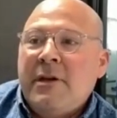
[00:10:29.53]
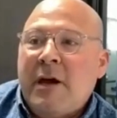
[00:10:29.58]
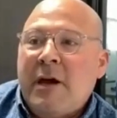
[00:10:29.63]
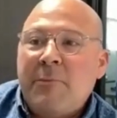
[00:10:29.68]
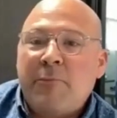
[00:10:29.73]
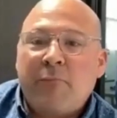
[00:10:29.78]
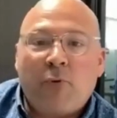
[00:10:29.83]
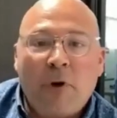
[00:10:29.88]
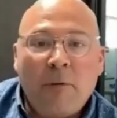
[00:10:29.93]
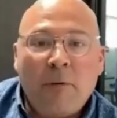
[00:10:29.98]

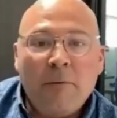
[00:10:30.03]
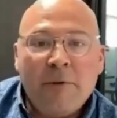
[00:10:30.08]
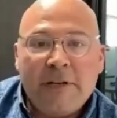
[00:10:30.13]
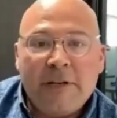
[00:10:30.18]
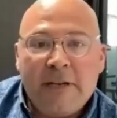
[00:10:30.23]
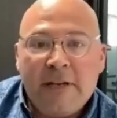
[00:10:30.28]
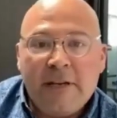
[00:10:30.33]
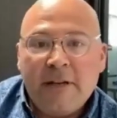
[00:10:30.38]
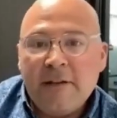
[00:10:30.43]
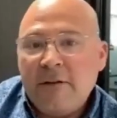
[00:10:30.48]
I probably
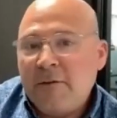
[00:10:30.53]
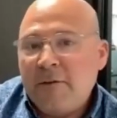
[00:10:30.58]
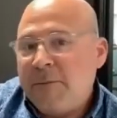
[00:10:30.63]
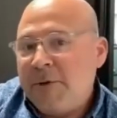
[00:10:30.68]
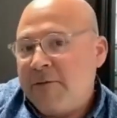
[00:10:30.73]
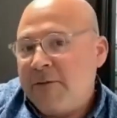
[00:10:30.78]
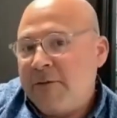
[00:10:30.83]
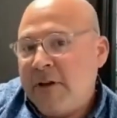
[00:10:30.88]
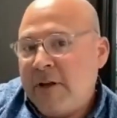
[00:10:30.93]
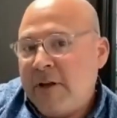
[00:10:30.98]
need a little
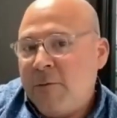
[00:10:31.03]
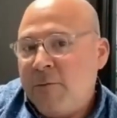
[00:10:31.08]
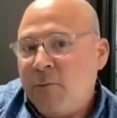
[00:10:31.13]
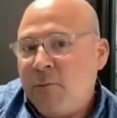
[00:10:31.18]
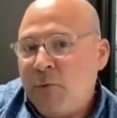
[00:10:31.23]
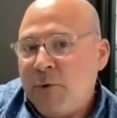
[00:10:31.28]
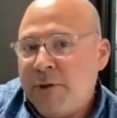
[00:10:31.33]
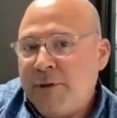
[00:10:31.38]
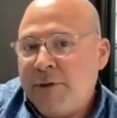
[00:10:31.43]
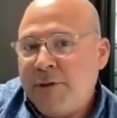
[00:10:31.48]
bit of
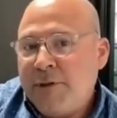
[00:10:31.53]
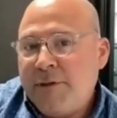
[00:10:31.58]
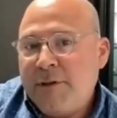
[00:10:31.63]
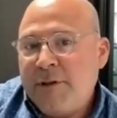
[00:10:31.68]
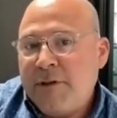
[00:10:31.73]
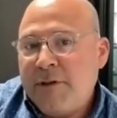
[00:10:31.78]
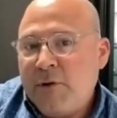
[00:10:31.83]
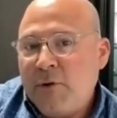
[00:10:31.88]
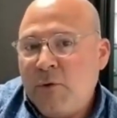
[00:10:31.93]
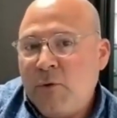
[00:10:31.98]
help with,
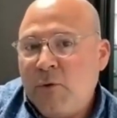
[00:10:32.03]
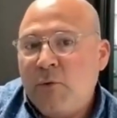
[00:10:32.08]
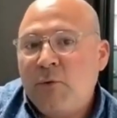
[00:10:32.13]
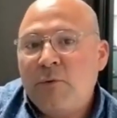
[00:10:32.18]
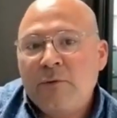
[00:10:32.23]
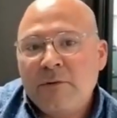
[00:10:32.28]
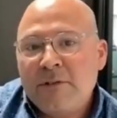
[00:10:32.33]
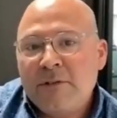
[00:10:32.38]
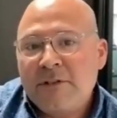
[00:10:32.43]
you know,